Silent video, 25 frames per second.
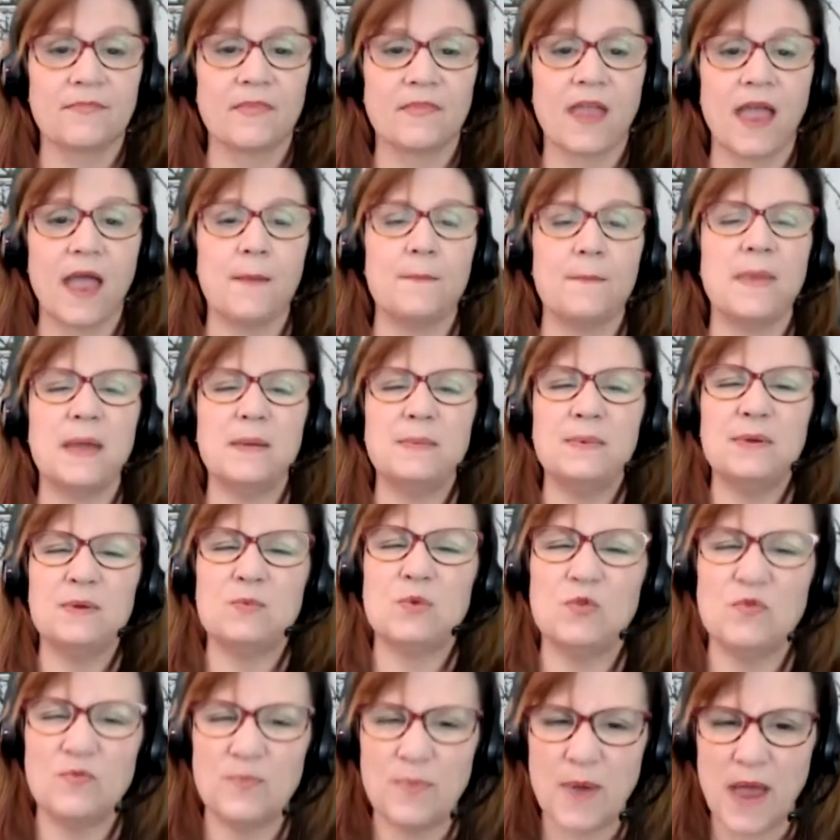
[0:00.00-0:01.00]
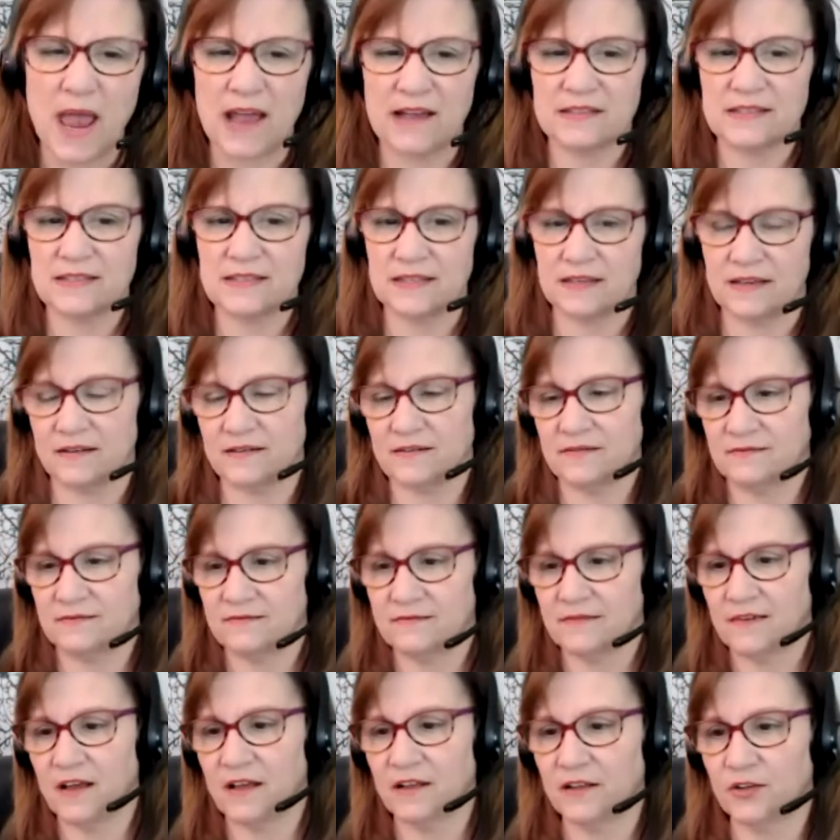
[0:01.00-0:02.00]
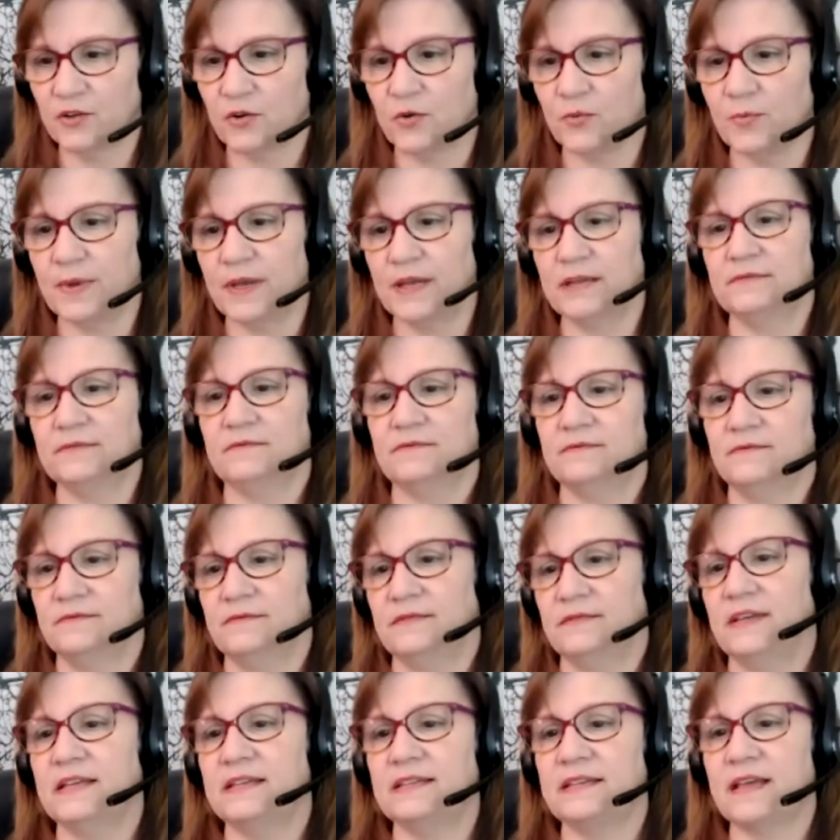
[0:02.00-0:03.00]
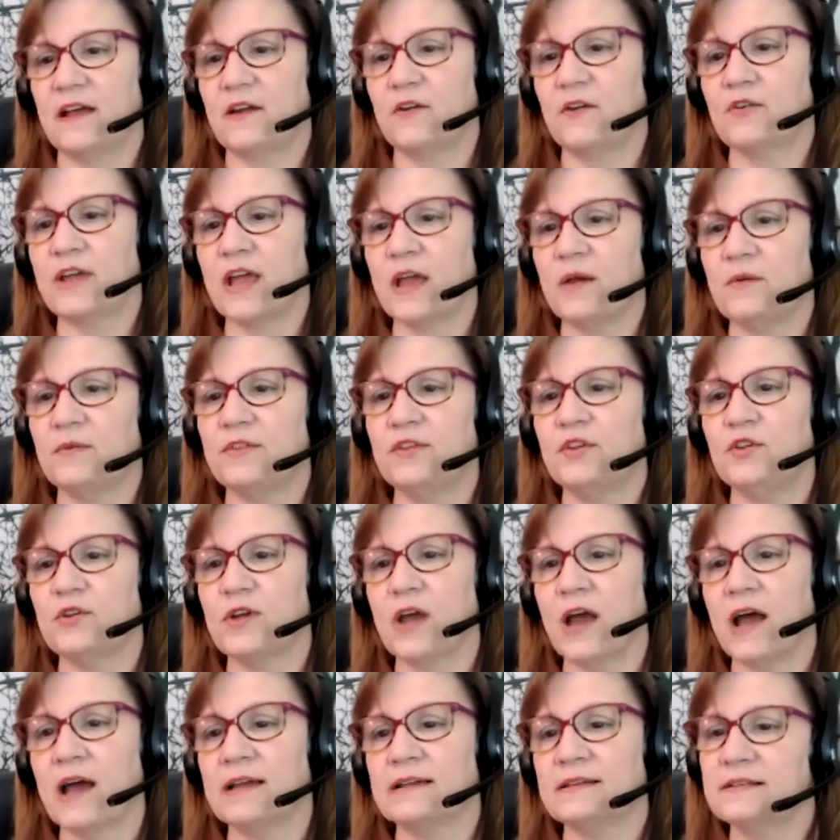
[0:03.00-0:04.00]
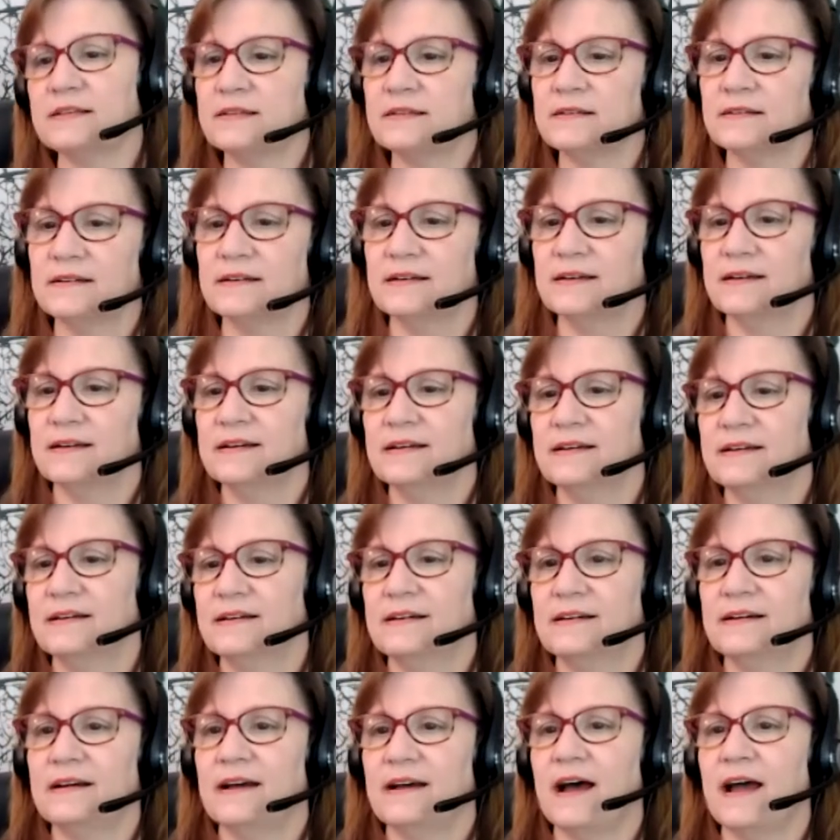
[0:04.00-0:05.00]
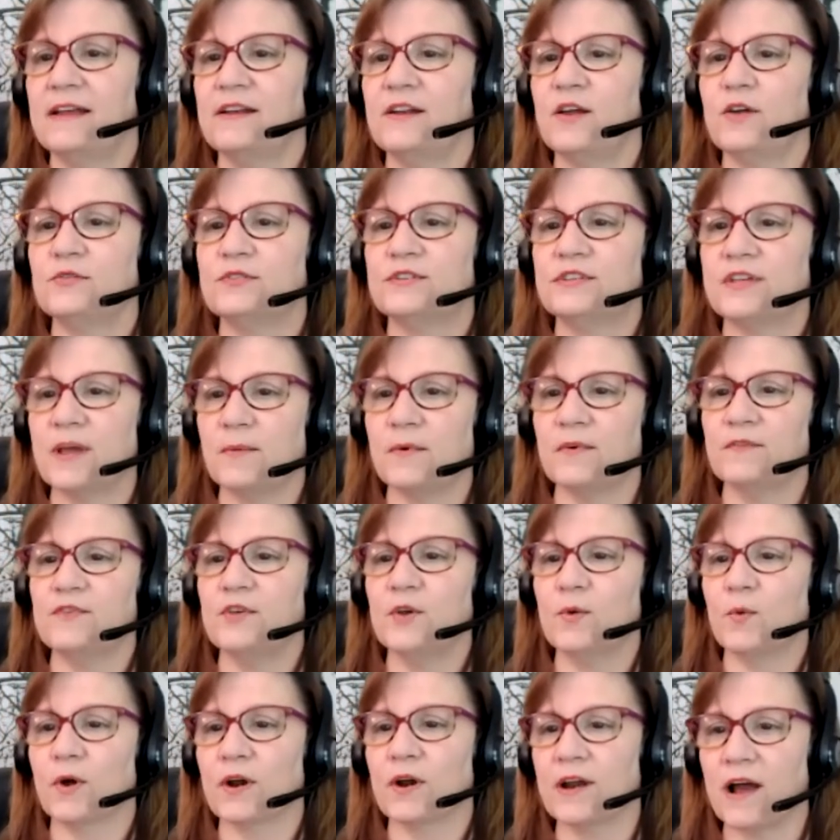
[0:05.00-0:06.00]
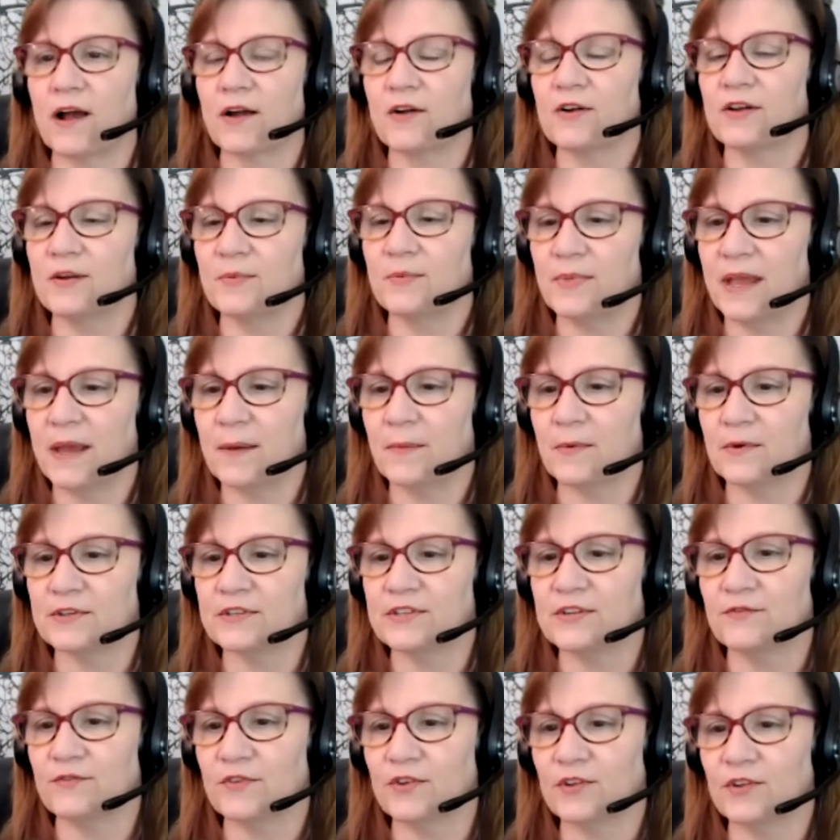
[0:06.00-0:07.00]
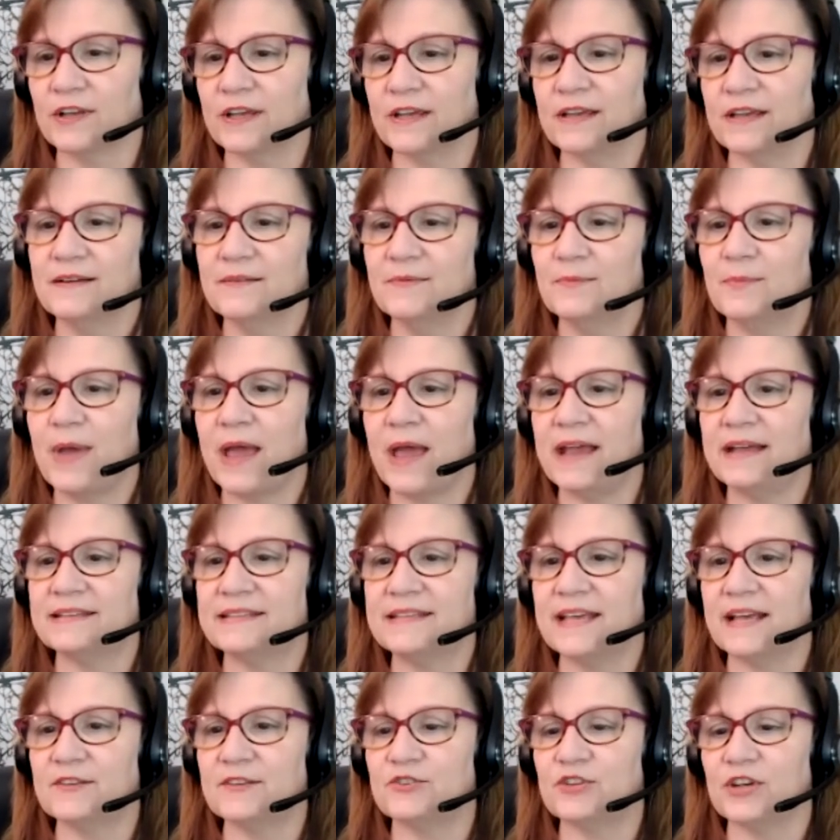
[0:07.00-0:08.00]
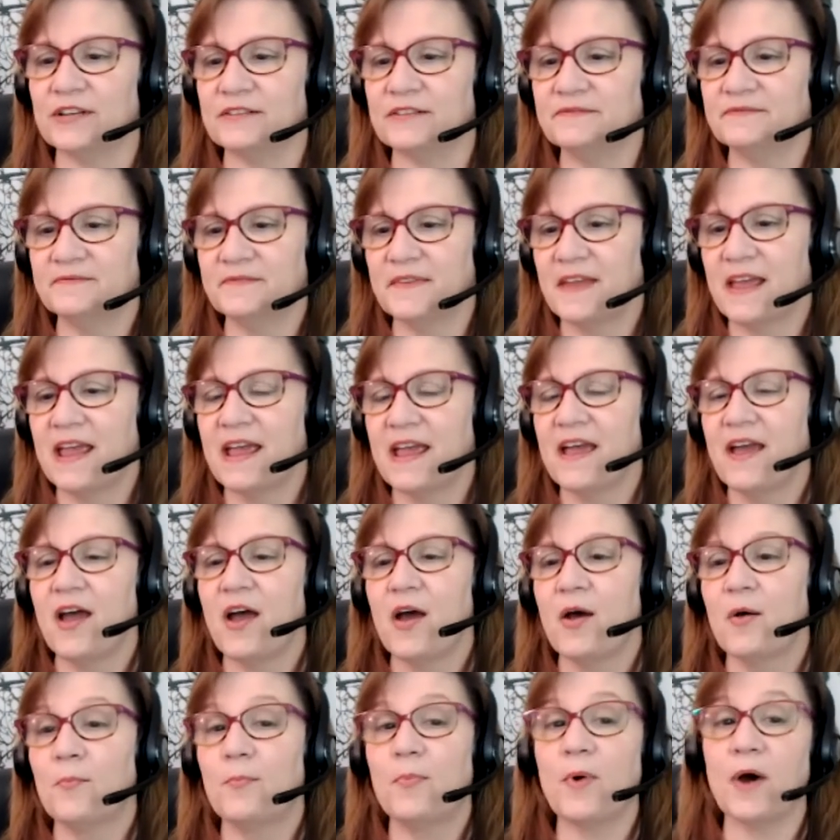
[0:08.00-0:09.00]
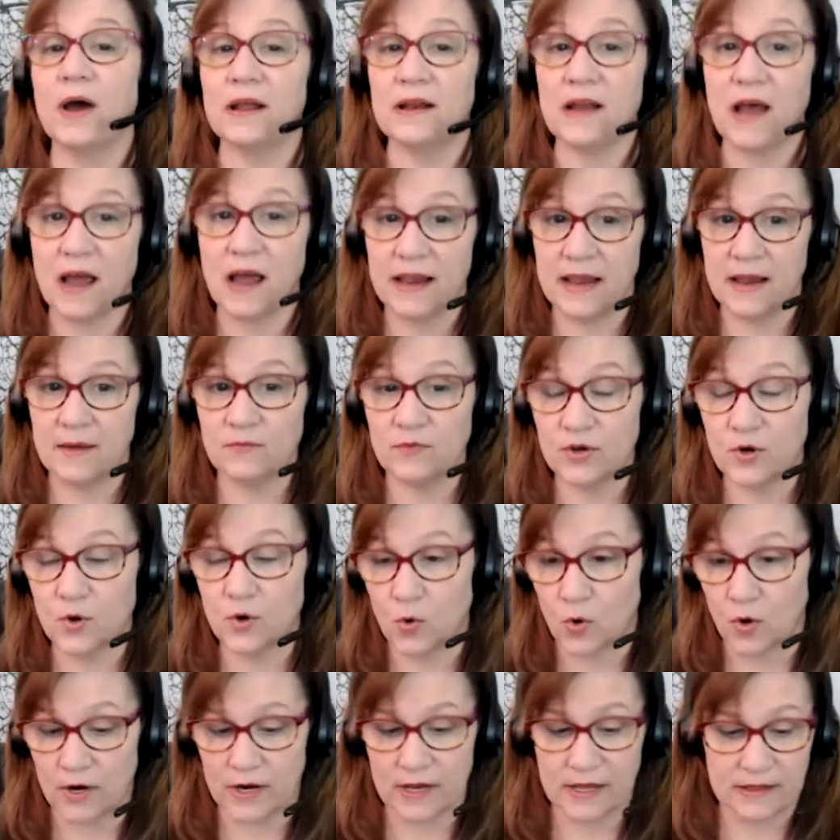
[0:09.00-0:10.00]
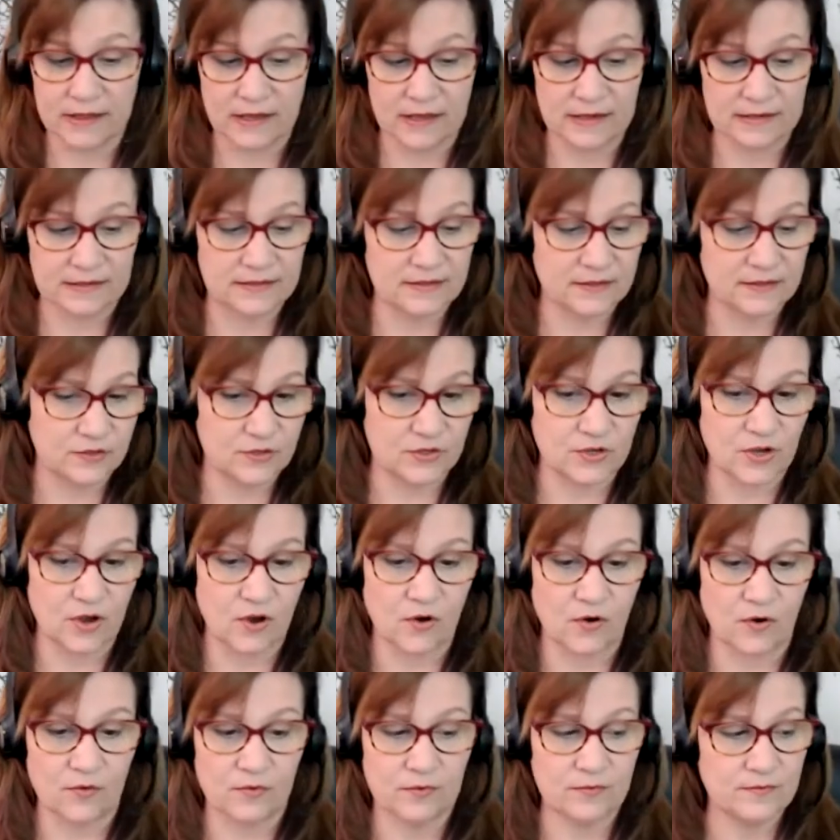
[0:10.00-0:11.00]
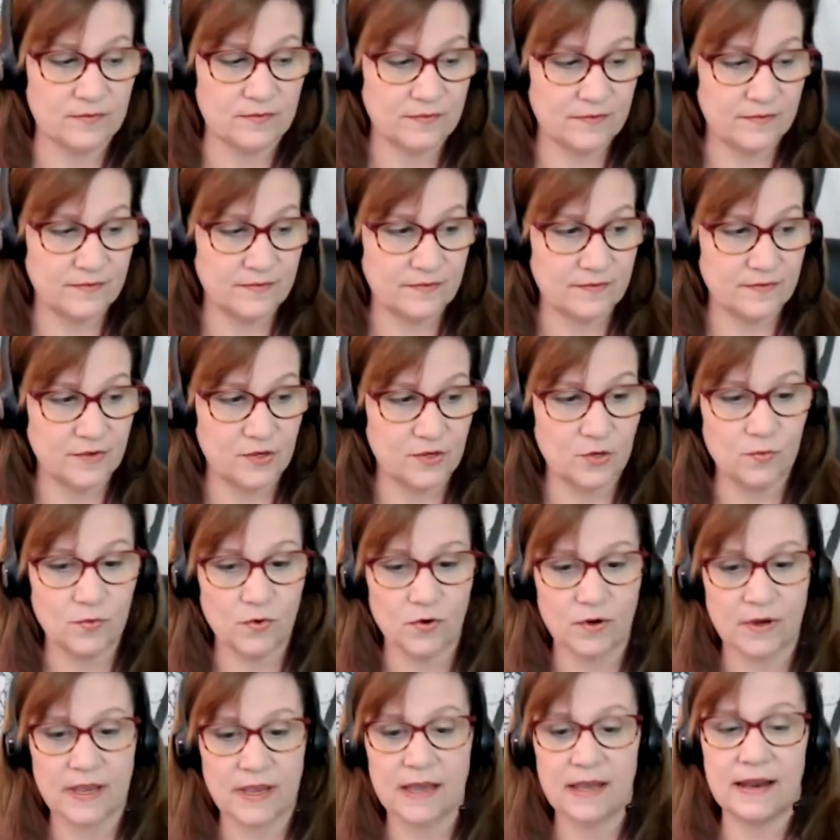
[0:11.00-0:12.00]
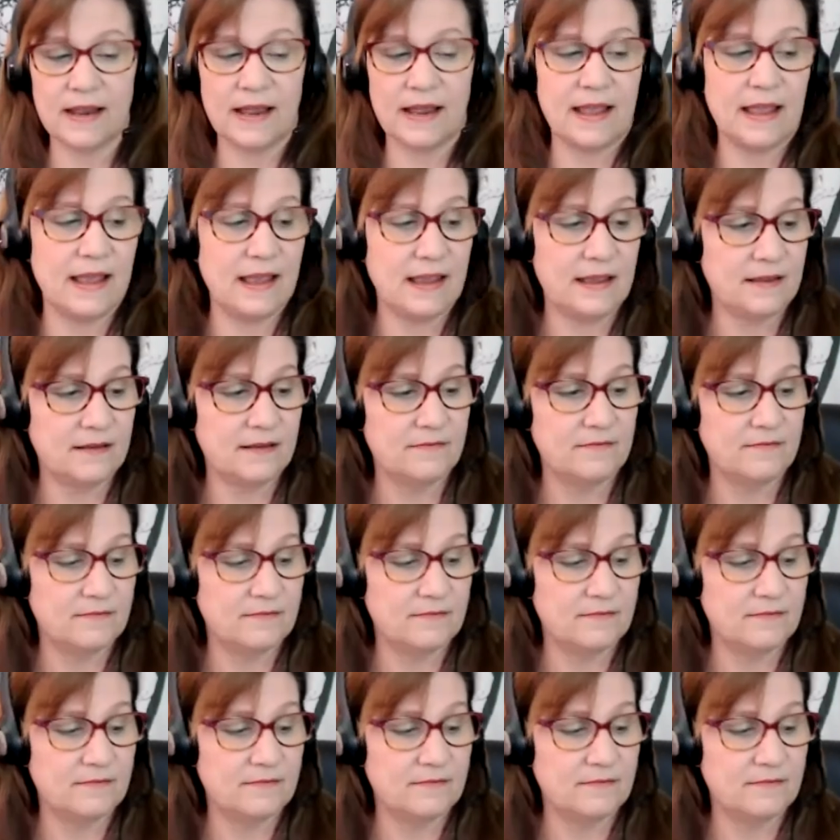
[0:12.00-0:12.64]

and maybe move past it a little bit. Is that okay with you guys? I know some of you are not going to be able to really pay attention, but I am recording this, so you will get a